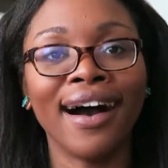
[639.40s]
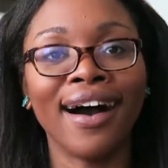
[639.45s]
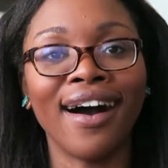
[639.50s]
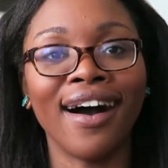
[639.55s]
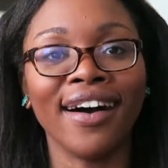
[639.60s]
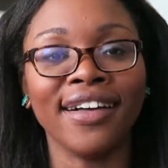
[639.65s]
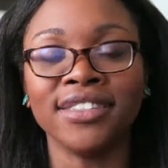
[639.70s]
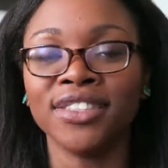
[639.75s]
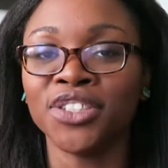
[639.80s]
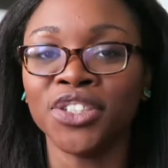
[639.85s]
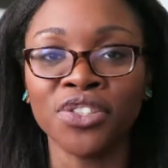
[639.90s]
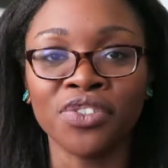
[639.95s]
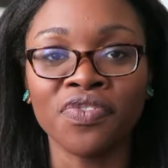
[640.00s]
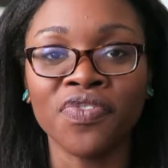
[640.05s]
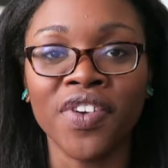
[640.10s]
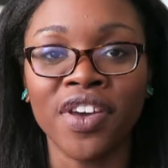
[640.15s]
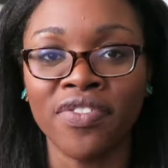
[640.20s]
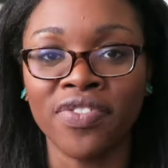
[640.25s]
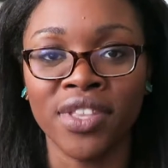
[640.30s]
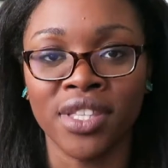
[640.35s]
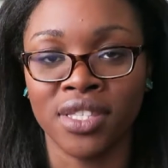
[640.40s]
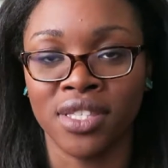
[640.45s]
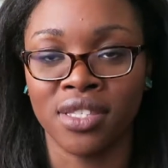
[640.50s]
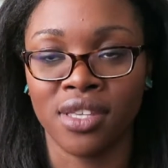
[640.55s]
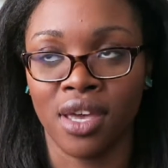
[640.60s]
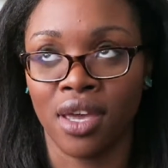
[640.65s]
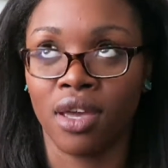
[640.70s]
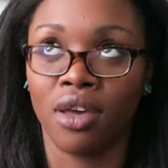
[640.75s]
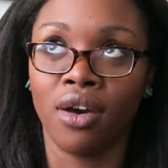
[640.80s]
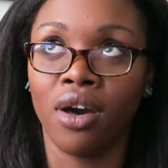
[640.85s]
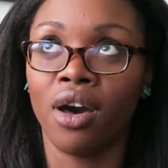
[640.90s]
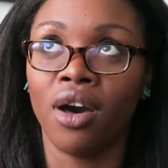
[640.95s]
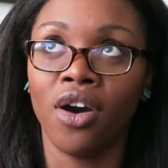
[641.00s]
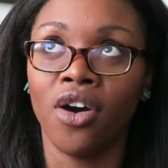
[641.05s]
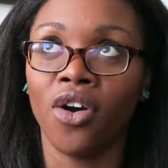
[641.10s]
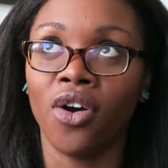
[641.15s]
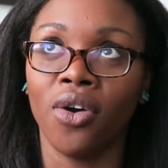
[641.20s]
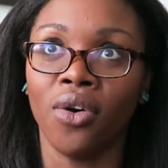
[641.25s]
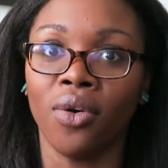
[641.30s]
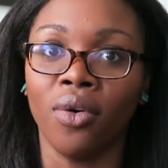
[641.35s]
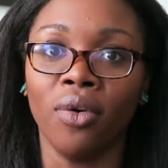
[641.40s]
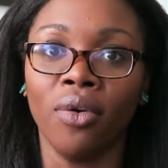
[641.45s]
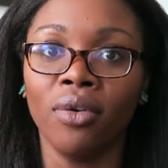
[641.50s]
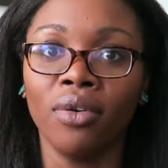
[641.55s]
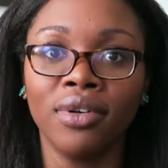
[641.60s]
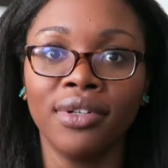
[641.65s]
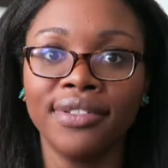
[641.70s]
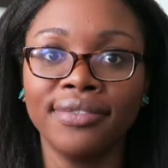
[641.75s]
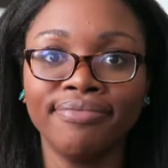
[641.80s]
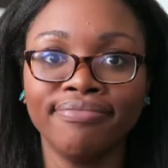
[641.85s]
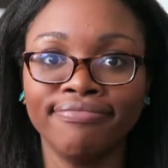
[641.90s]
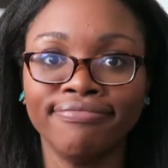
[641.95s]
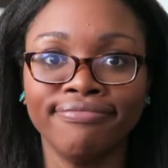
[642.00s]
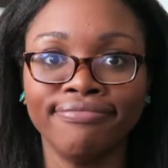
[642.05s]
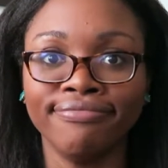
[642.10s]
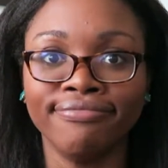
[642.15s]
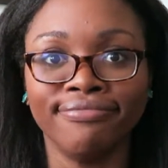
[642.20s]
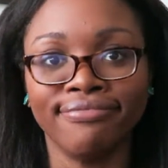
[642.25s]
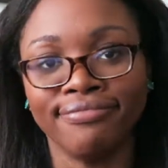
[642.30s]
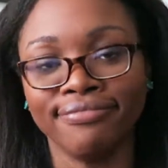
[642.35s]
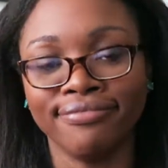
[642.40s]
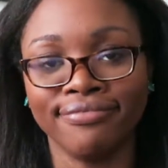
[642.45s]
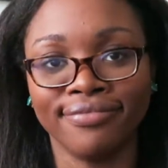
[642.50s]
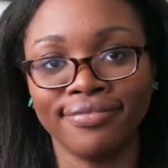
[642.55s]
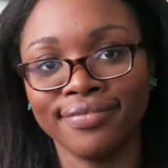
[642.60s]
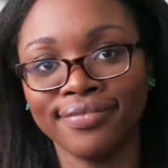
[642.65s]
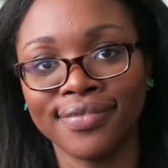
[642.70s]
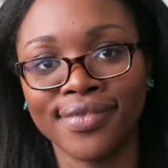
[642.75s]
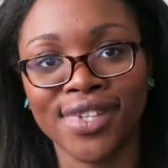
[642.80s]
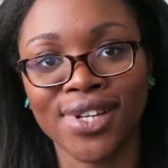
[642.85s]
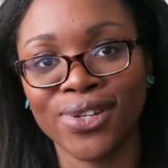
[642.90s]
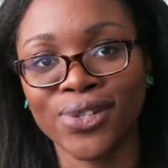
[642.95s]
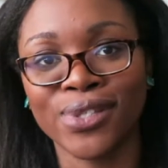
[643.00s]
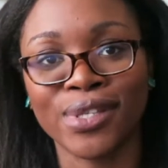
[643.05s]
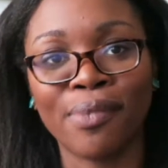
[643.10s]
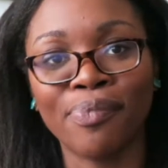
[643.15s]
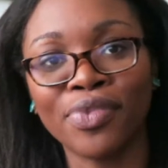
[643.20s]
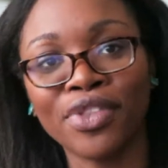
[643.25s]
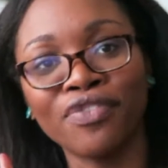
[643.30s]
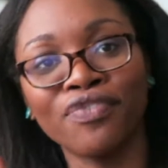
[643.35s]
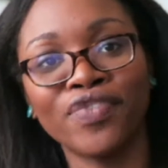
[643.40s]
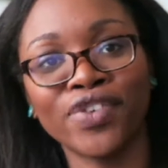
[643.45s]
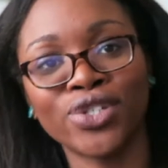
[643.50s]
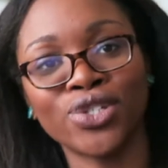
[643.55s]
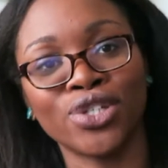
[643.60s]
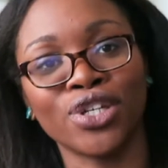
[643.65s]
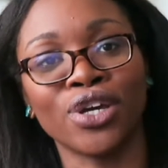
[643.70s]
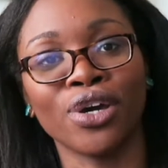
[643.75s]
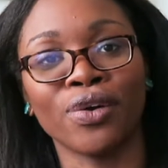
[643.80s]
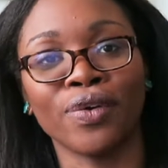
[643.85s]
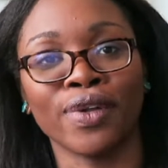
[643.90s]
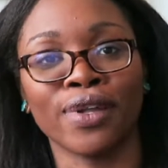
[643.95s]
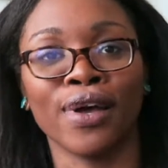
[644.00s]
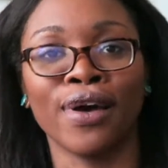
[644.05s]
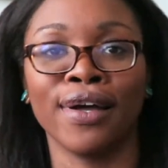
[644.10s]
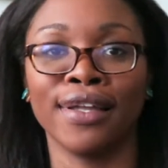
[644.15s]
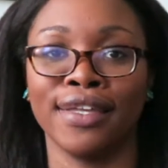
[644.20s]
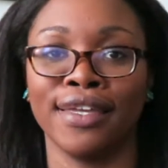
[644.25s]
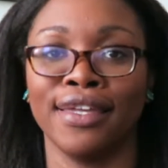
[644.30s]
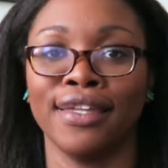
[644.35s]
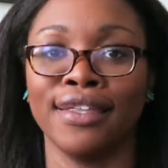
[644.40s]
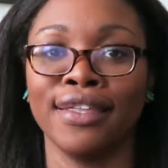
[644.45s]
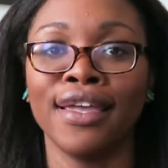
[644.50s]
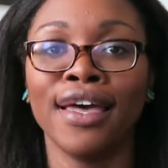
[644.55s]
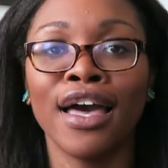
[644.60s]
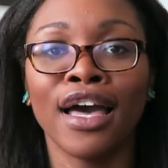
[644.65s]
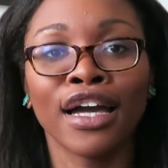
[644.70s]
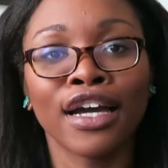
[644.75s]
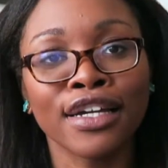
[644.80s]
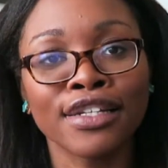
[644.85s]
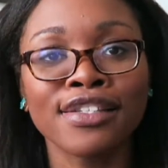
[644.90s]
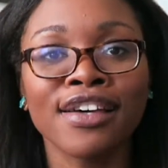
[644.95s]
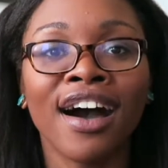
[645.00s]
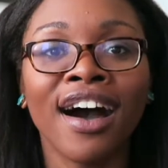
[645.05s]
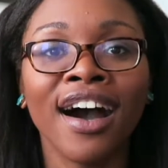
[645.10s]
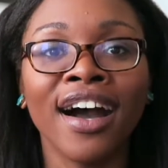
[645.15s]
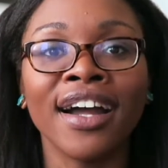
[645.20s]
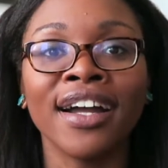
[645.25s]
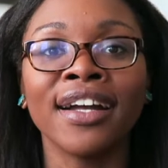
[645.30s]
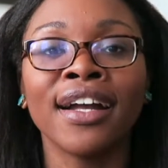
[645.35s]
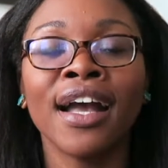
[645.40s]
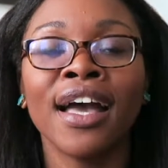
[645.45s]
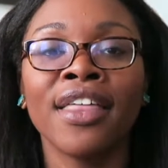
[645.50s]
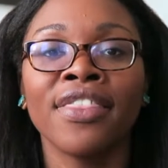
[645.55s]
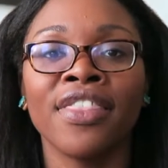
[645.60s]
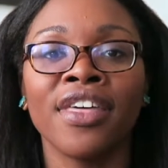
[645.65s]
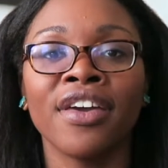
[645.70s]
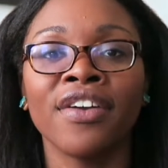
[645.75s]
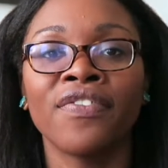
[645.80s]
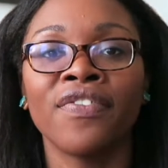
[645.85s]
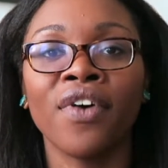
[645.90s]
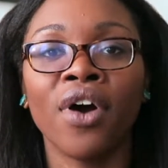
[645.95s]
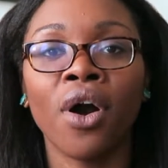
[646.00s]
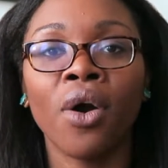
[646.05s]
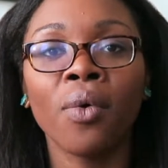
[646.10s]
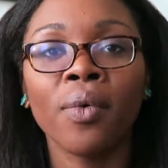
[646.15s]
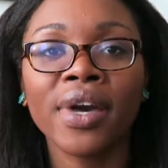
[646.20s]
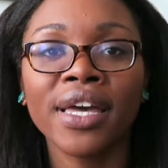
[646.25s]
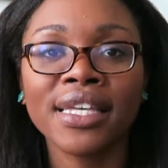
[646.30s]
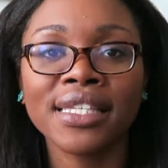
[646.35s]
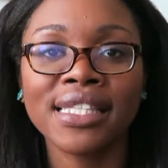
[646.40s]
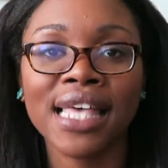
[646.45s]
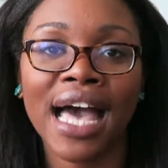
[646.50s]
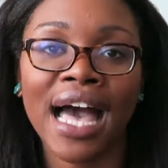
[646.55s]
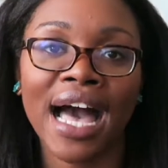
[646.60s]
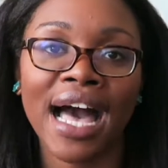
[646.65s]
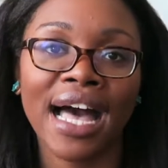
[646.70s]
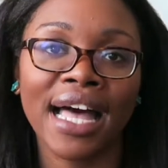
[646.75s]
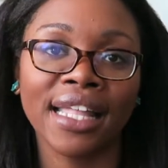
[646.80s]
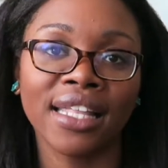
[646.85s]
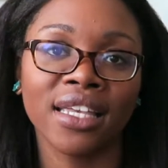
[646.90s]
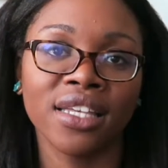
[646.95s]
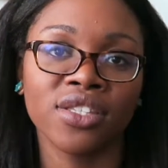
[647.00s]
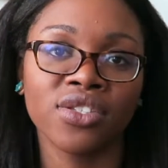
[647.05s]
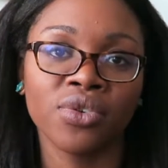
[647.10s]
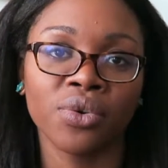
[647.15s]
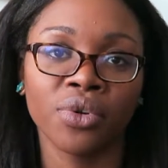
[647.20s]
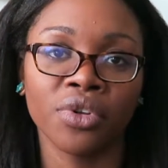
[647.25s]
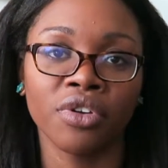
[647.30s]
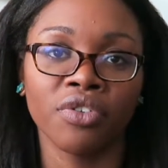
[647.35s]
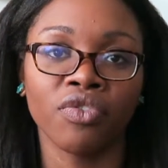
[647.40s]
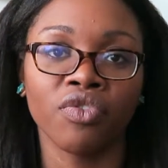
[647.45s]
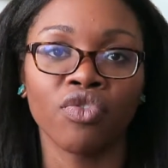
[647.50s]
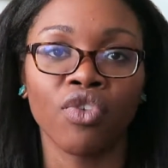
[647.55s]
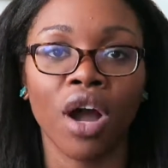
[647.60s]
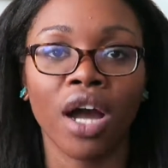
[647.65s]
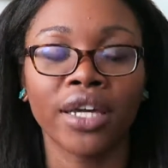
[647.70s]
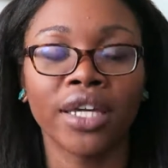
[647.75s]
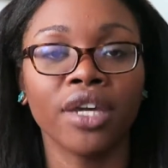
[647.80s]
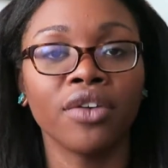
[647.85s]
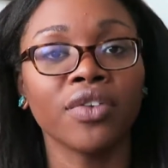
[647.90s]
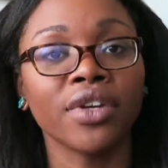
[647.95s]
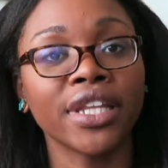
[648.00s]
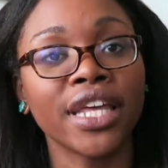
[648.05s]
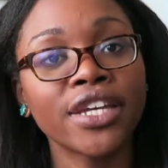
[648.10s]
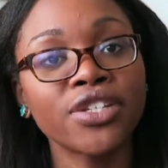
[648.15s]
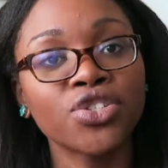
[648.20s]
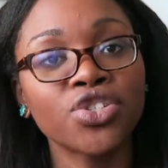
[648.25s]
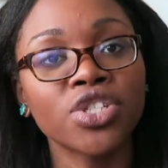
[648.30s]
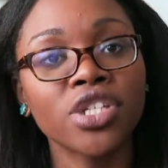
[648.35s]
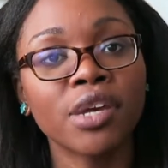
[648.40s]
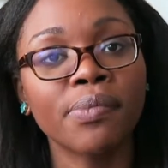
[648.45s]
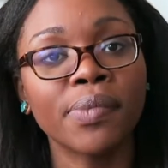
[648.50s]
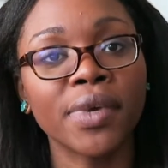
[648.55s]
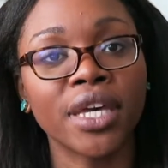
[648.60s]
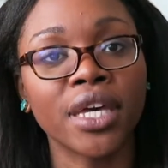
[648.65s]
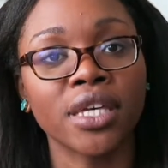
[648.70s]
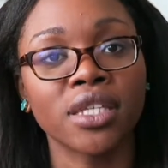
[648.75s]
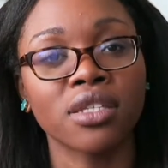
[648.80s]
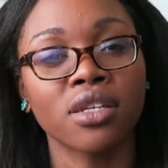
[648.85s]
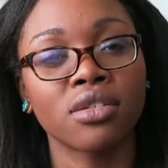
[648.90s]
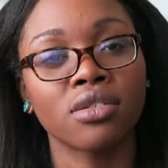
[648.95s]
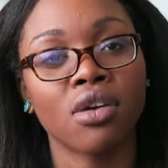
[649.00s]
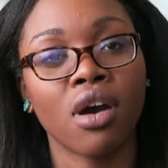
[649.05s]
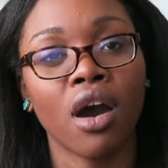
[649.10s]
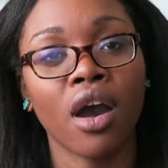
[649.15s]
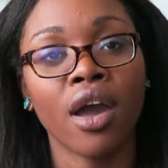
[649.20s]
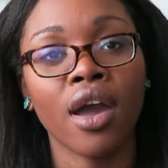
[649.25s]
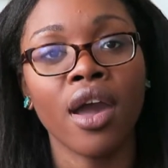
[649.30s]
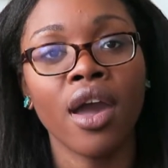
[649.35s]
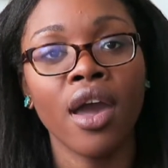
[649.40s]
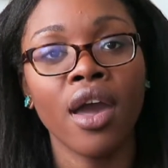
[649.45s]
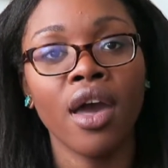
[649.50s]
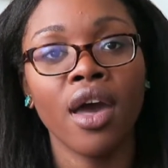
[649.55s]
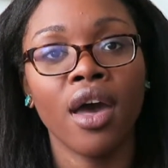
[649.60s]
on June 5th and say, oh, there's something fishy going on in Qatar. They've always had a sort of rocky relationship because Qatar